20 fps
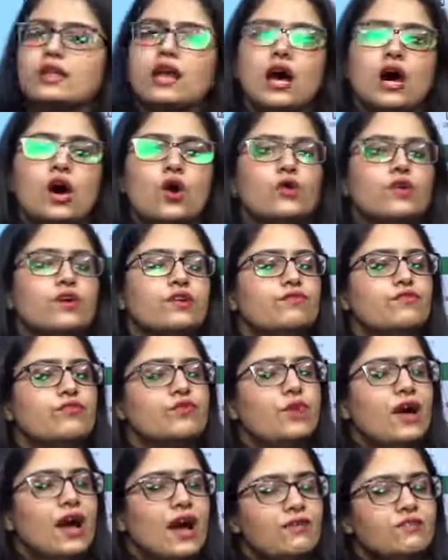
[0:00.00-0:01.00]
now, if
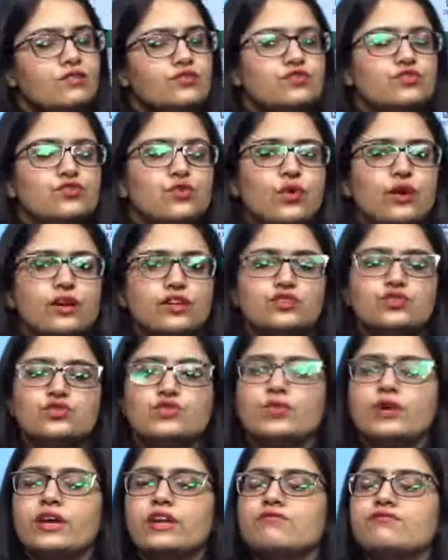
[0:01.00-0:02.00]
you haven't joined
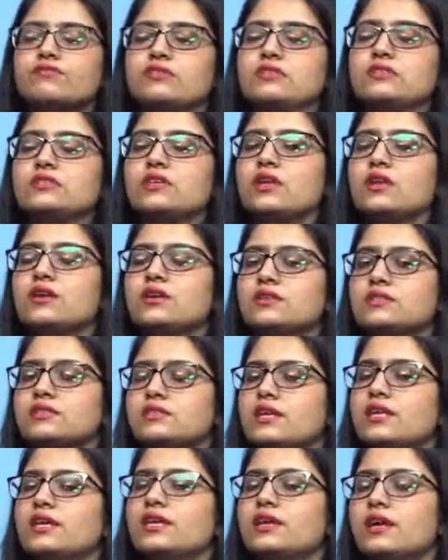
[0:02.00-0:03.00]
to Infinity Learn
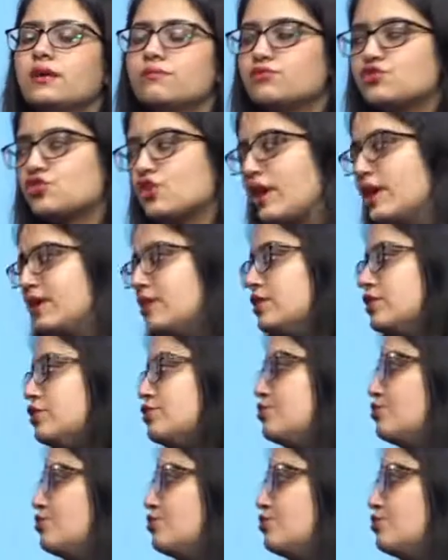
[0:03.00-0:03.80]
Telegram channel,